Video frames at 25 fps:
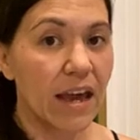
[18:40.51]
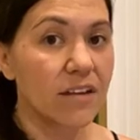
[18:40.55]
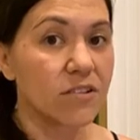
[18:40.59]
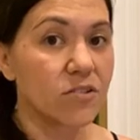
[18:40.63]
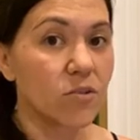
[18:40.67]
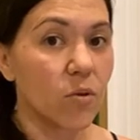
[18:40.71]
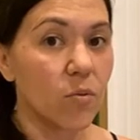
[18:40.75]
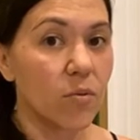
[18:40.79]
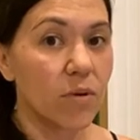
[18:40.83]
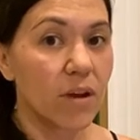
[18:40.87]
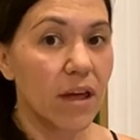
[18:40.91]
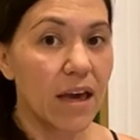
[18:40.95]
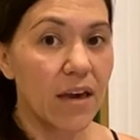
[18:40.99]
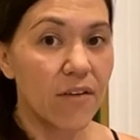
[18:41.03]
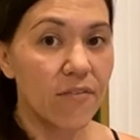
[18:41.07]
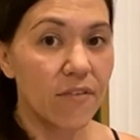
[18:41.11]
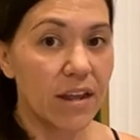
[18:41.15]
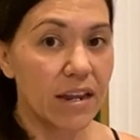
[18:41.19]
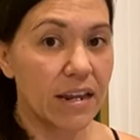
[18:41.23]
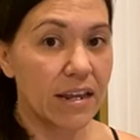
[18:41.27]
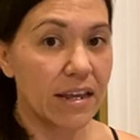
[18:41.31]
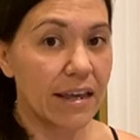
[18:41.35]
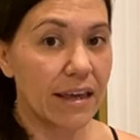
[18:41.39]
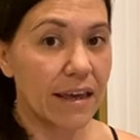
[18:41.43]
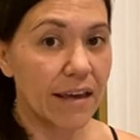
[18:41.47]
I don't have
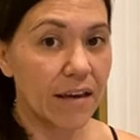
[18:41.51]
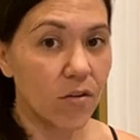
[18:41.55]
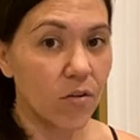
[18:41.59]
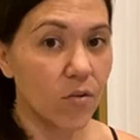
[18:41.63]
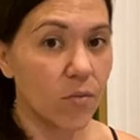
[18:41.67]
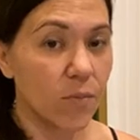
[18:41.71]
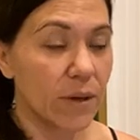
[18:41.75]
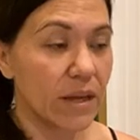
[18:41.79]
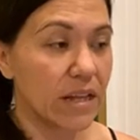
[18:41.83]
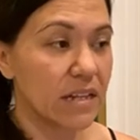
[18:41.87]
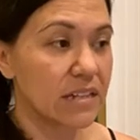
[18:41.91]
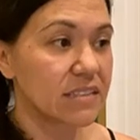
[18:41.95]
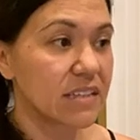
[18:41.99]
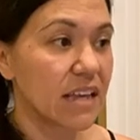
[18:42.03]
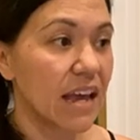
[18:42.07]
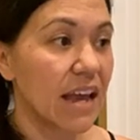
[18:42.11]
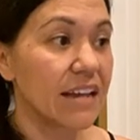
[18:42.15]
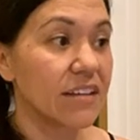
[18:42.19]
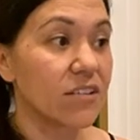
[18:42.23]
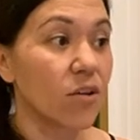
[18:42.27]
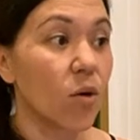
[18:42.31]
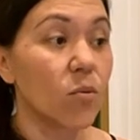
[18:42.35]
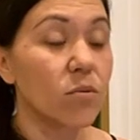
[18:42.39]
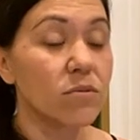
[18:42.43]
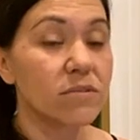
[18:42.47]
any ailments.
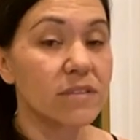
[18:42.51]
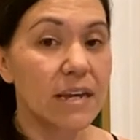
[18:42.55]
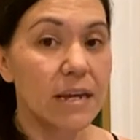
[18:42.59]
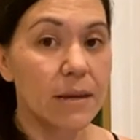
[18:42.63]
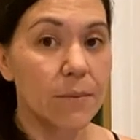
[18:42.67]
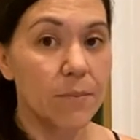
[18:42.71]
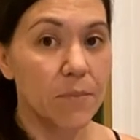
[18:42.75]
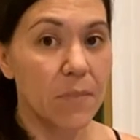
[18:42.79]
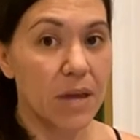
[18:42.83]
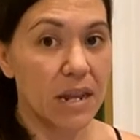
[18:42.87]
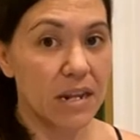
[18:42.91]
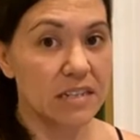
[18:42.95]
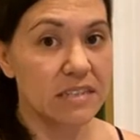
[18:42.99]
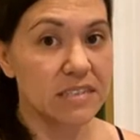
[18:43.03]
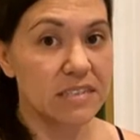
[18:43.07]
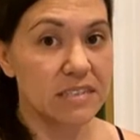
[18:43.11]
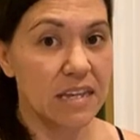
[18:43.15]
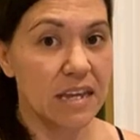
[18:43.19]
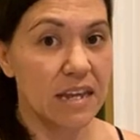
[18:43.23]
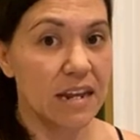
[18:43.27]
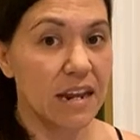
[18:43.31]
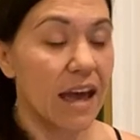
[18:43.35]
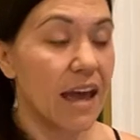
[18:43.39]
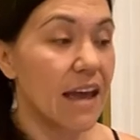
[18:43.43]
I don't take medicine.